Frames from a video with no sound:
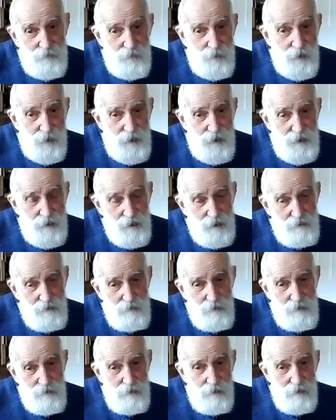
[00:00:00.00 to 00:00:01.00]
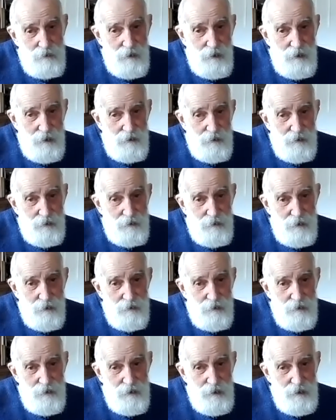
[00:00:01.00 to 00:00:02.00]
with this. God knows
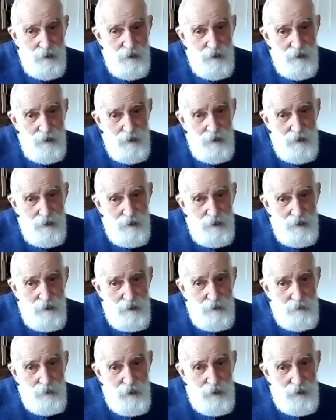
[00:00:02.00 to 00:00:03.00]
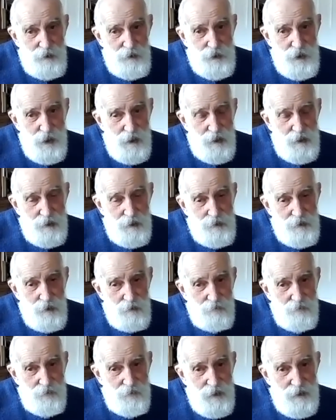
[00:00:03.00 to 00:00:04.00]
you can't shake this
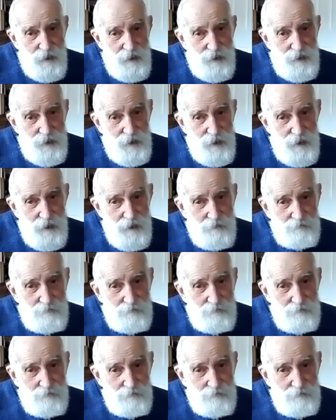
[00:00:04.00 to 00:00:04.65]
off that easily.